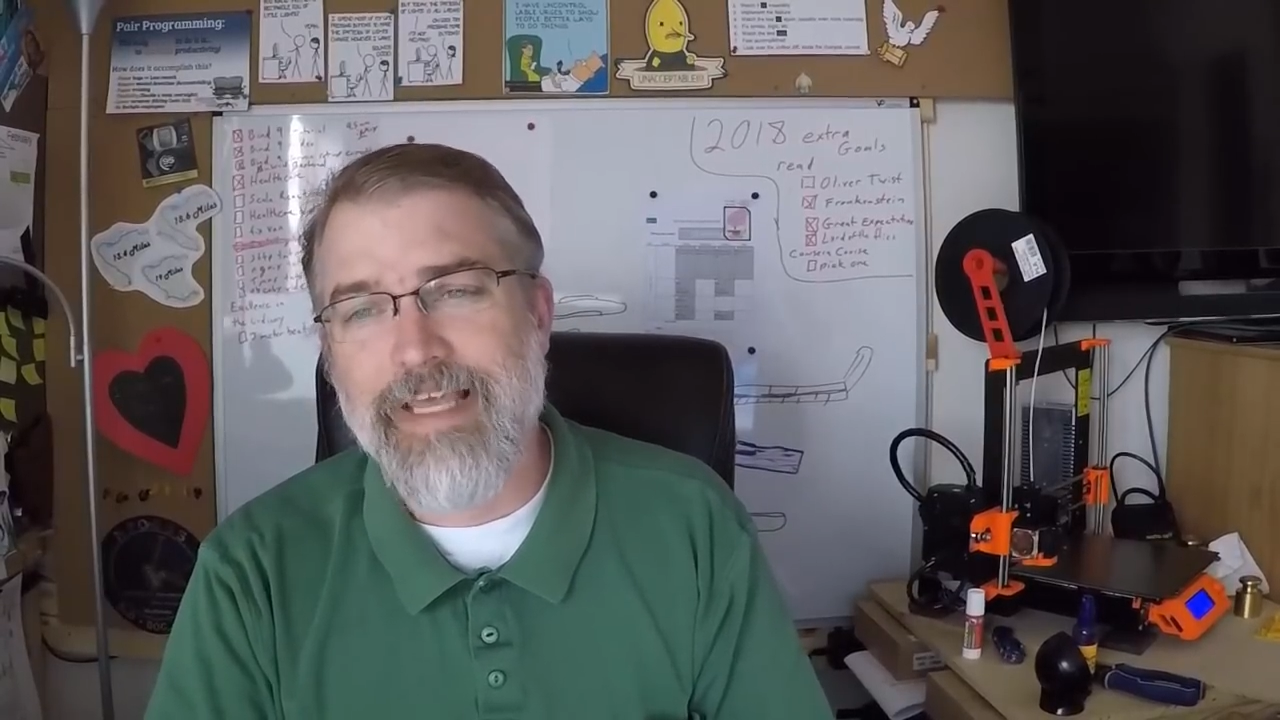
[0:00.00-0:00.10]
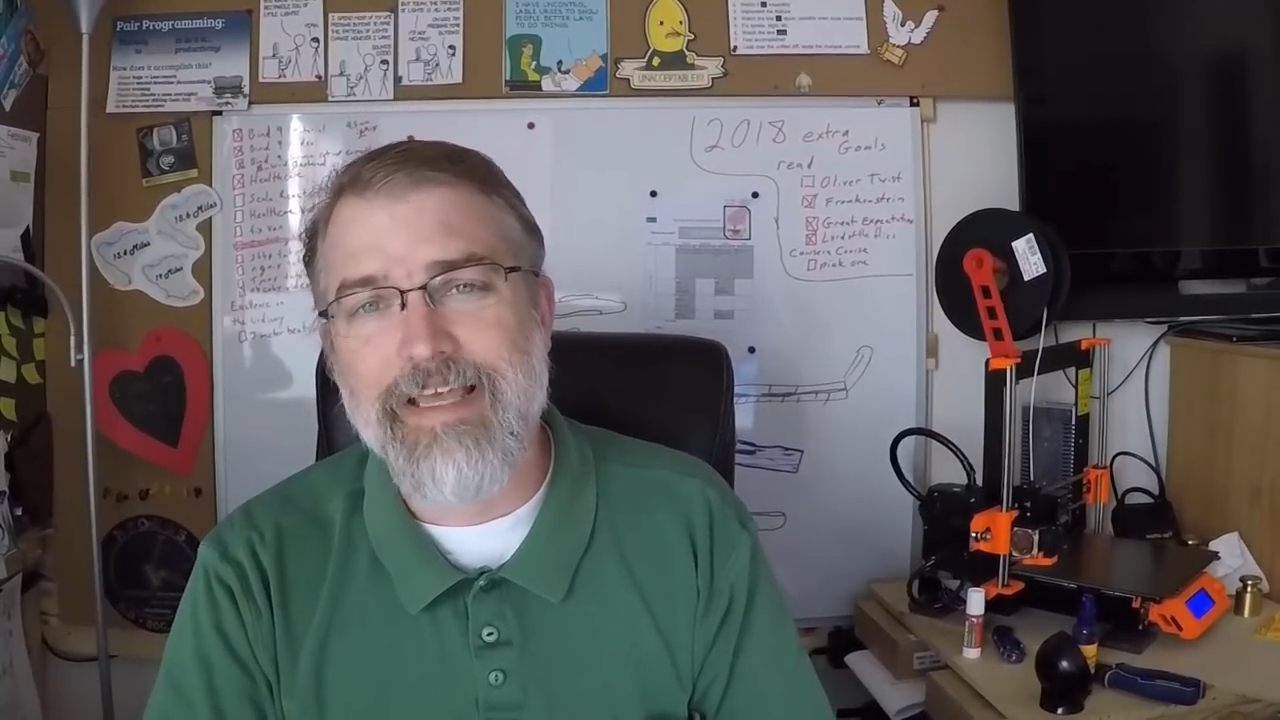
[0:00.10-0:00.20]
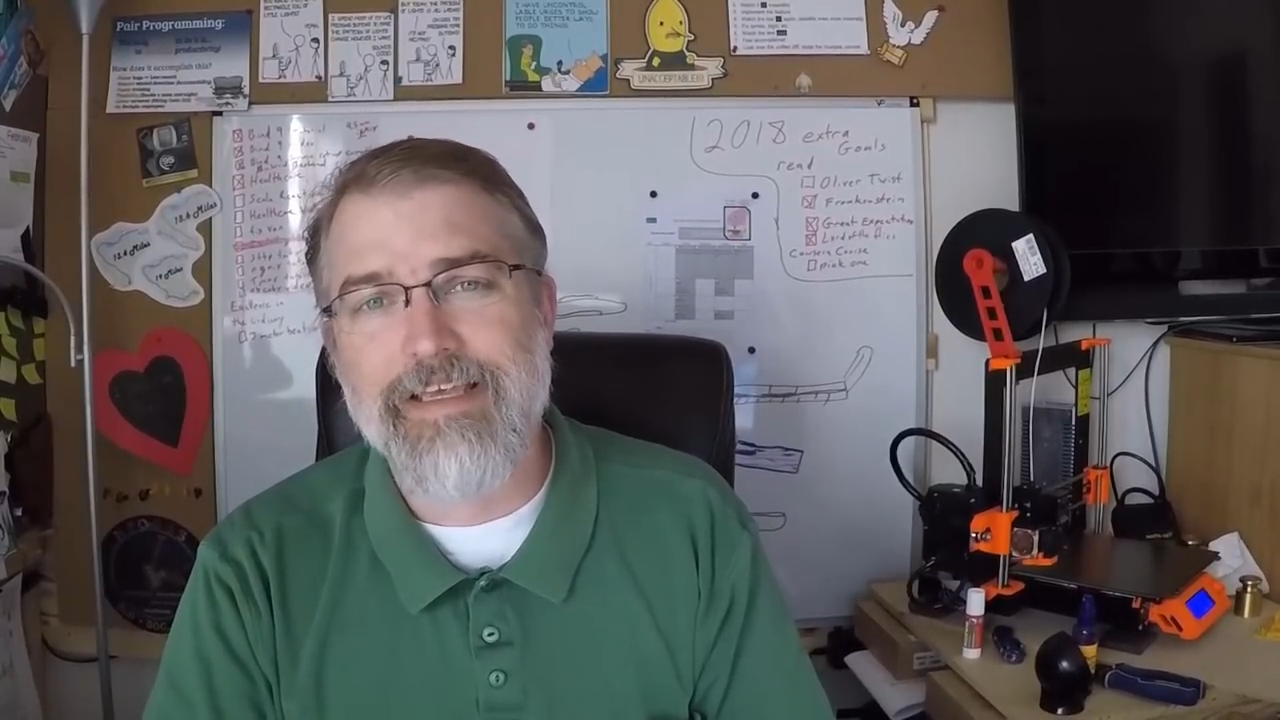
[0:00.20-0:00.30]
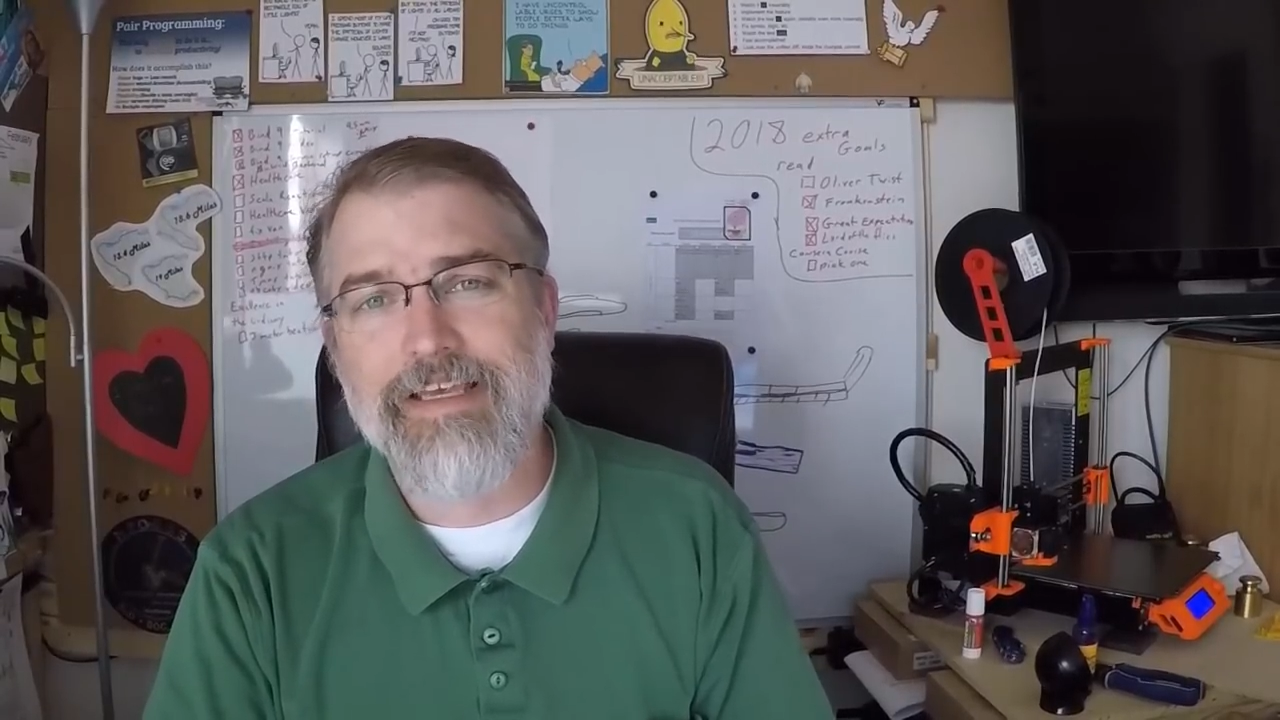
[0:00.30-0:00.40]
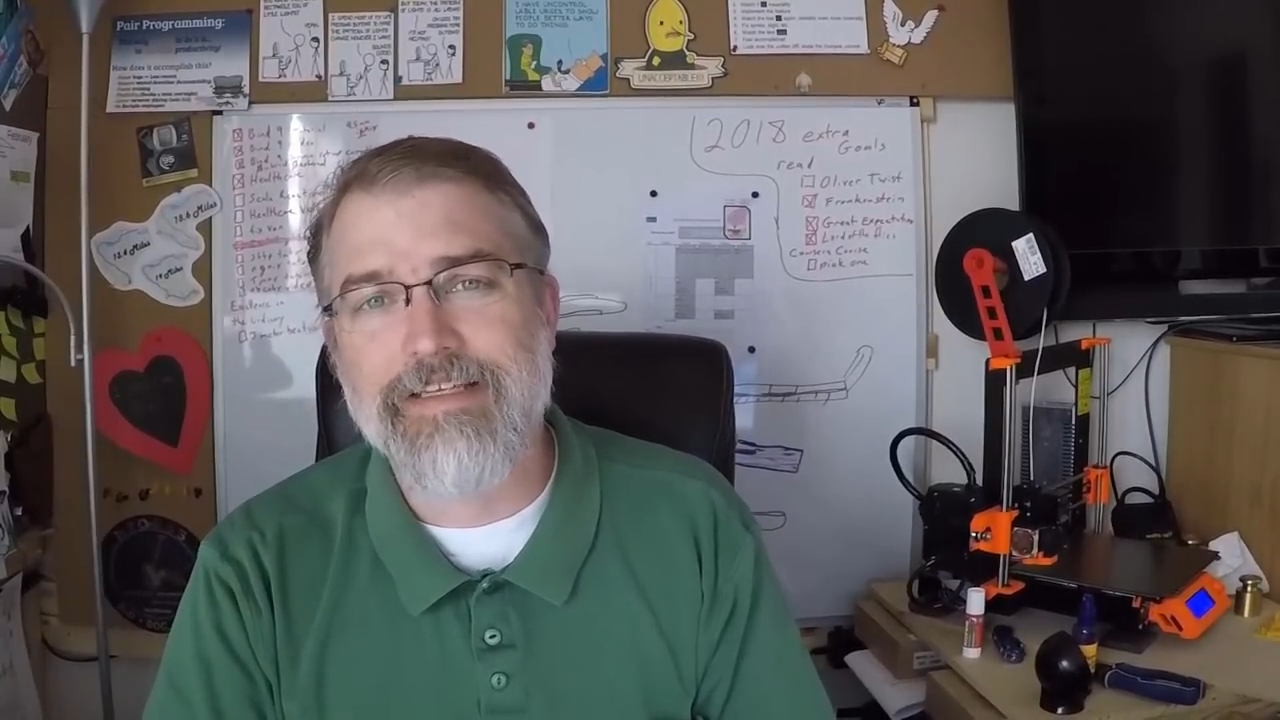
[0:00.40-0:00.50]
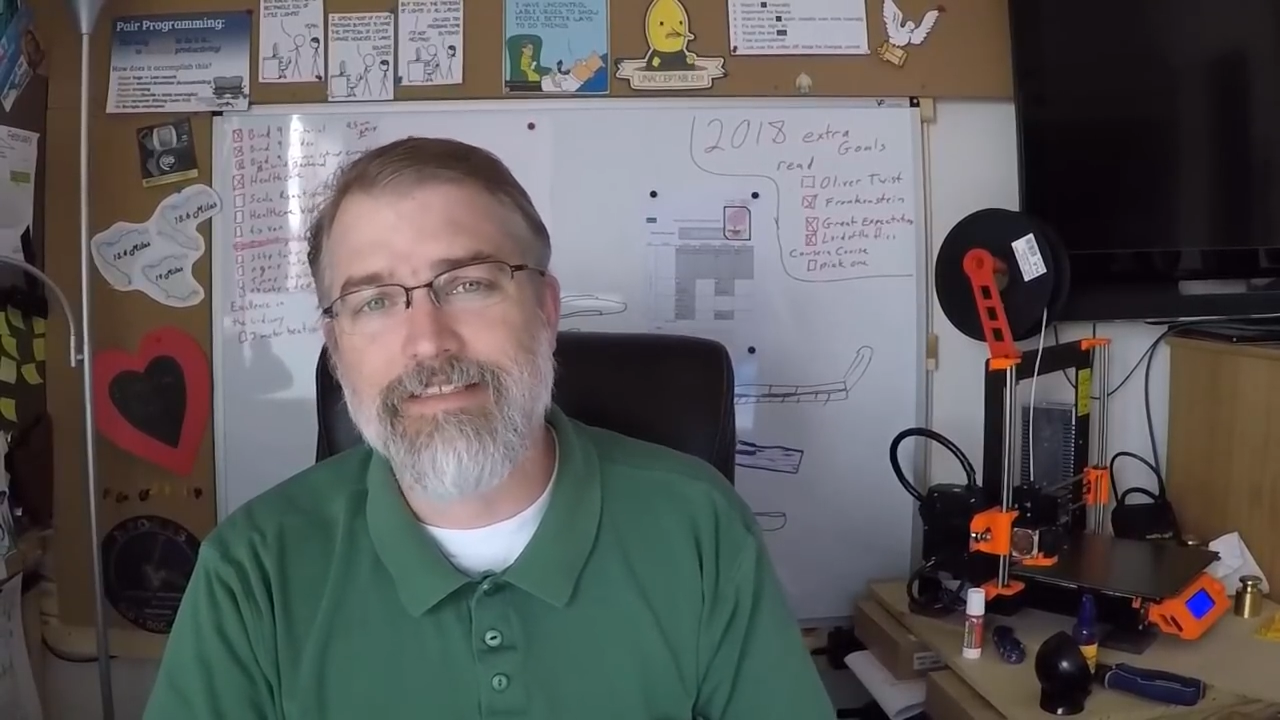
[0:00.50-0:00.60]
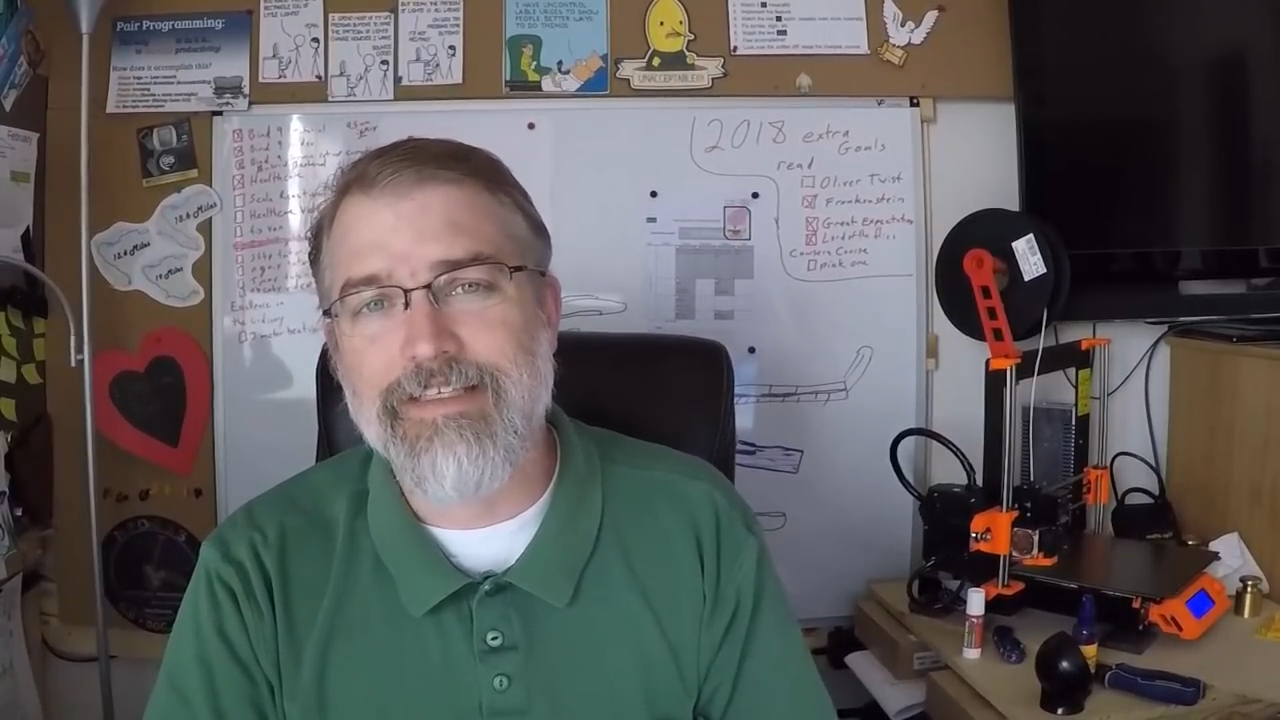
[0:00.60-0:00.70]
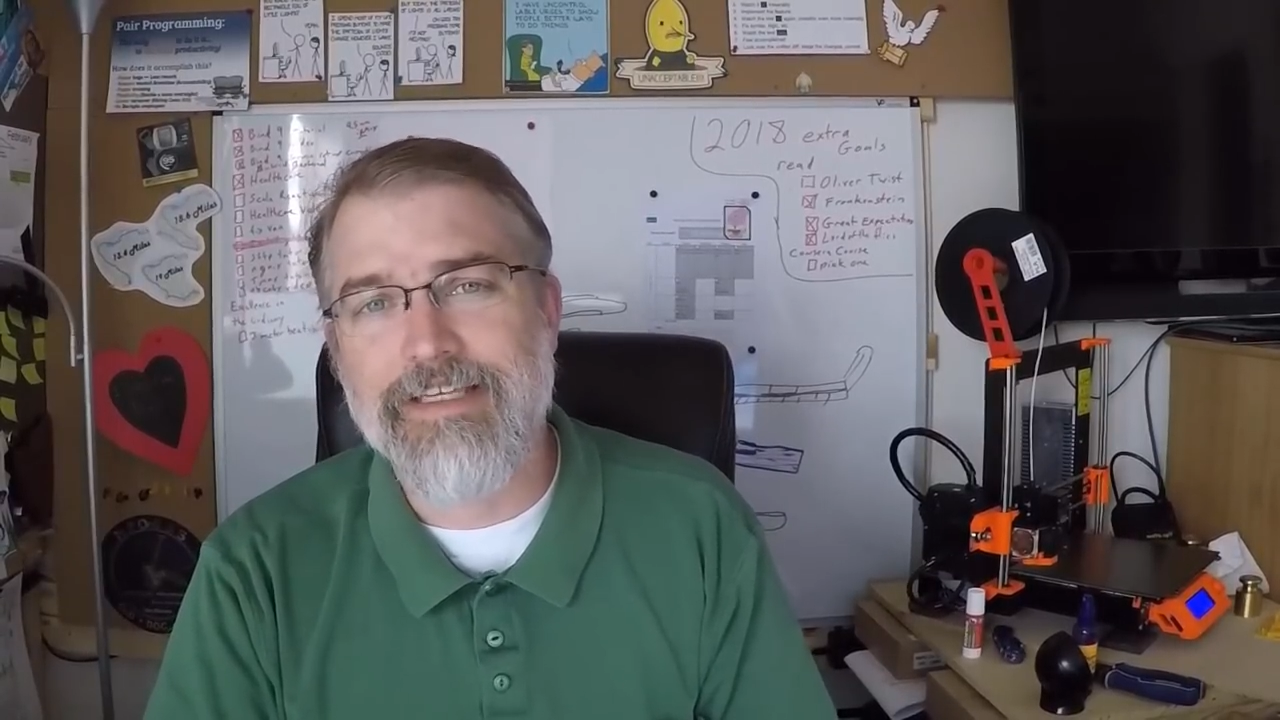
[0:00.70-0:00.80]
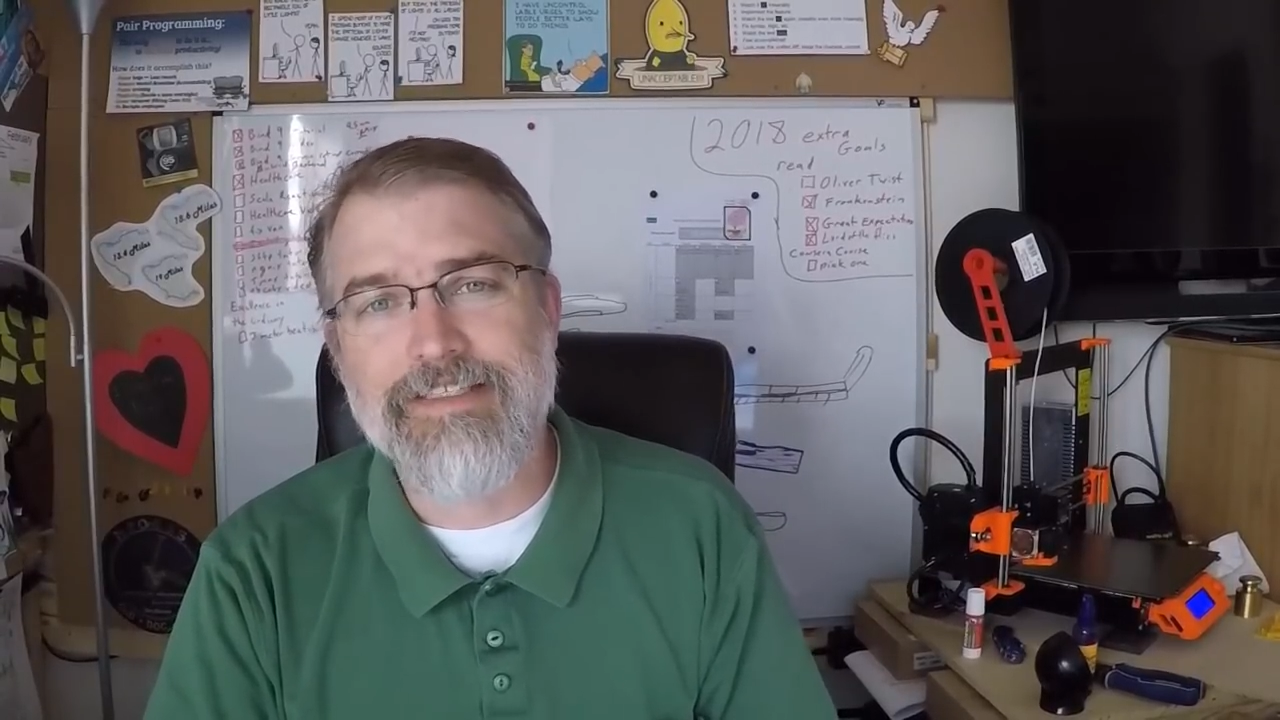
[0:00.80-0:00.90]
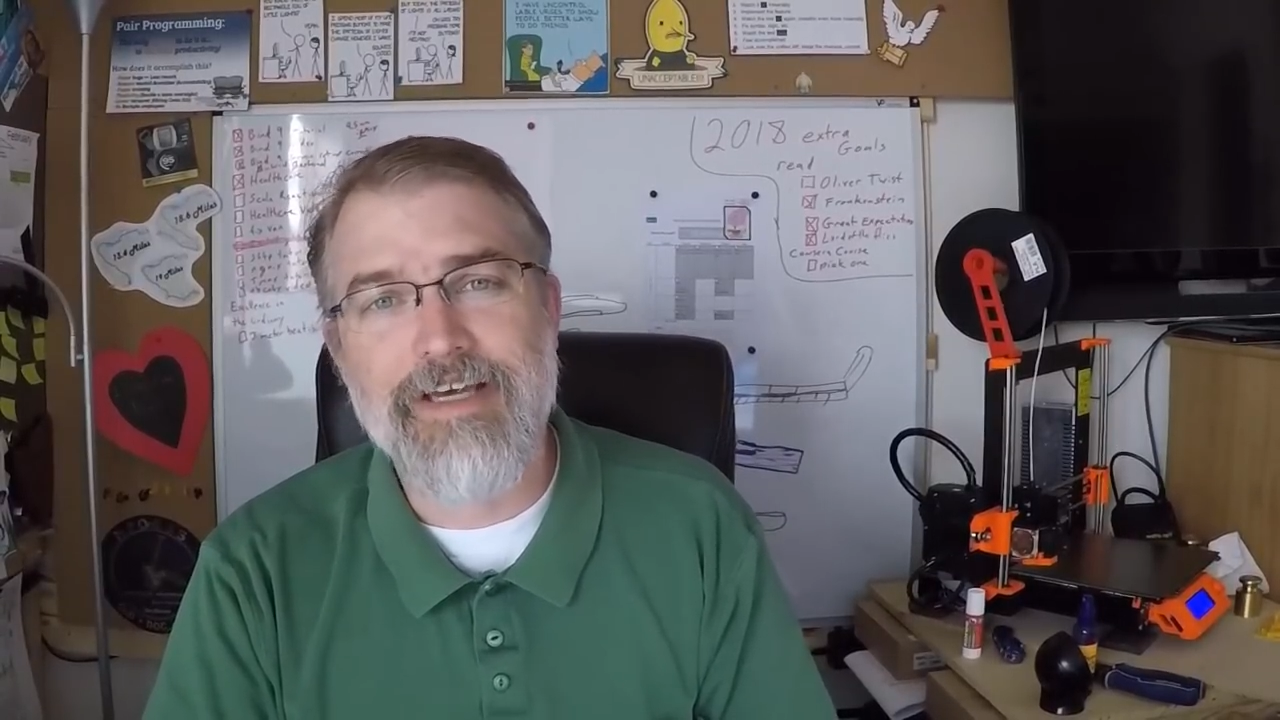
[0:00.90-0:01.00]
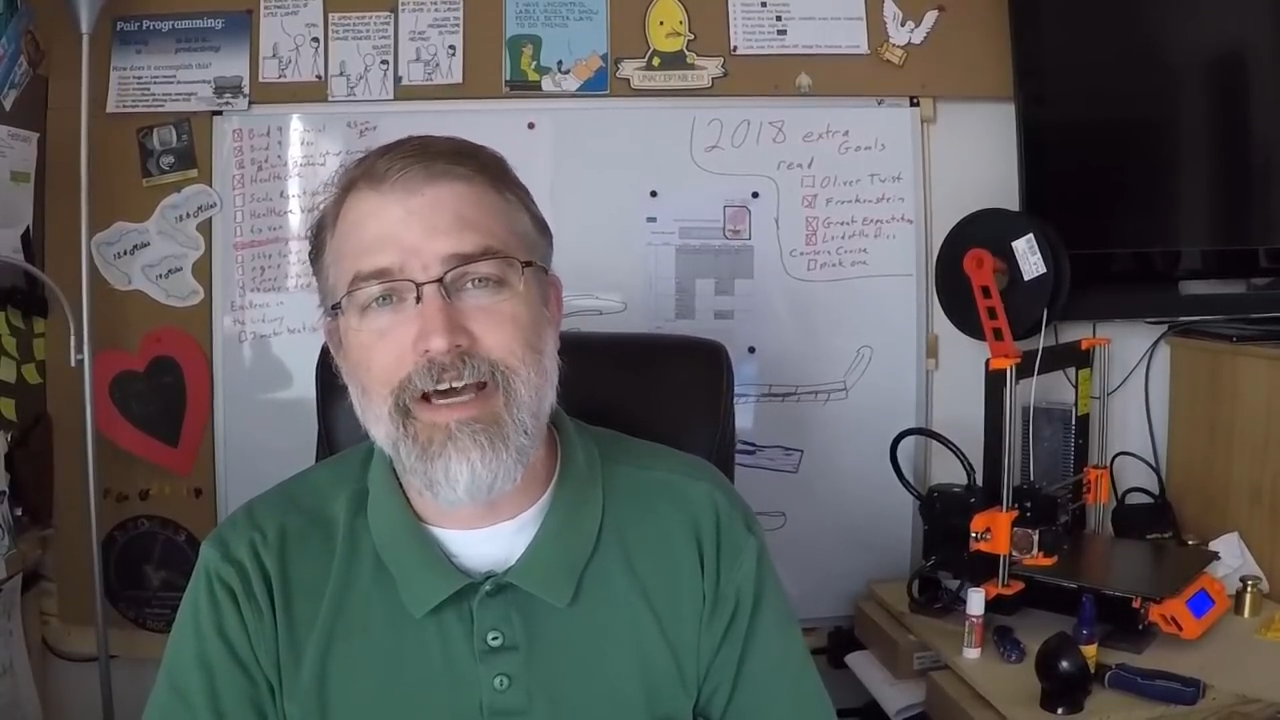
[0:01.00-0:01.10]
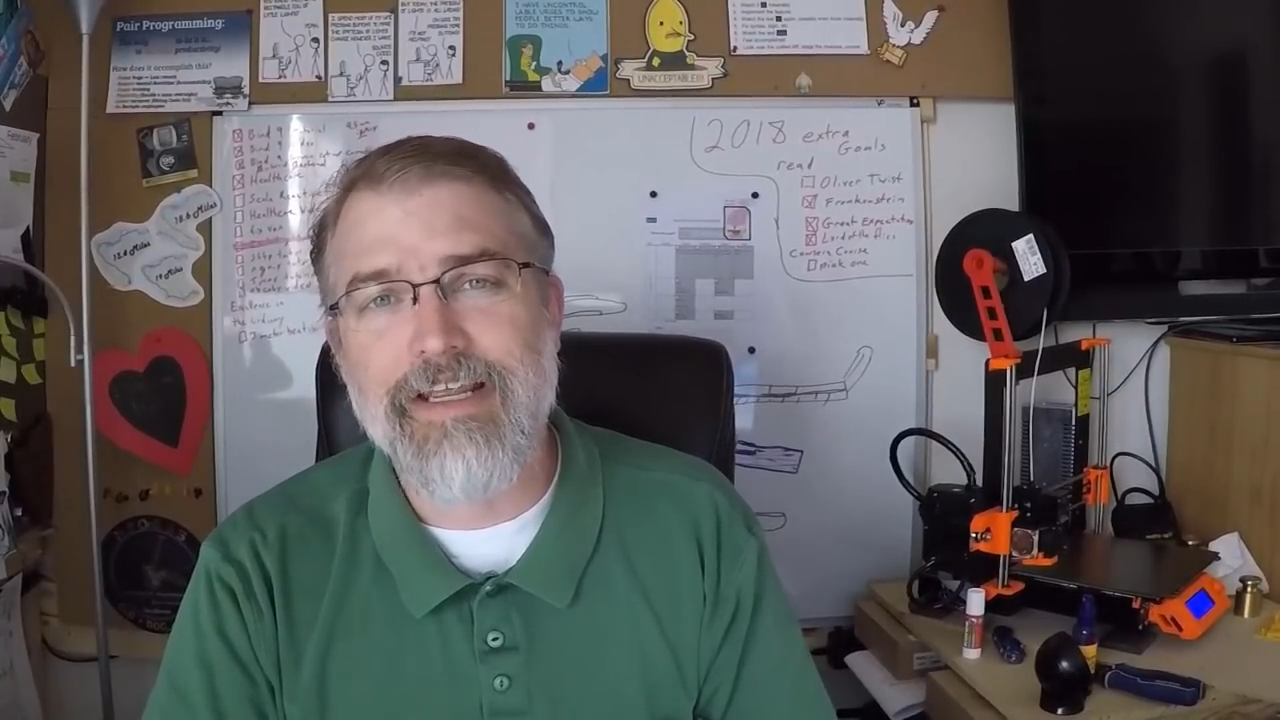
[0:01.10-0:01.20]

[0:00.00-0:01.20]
it's, it's not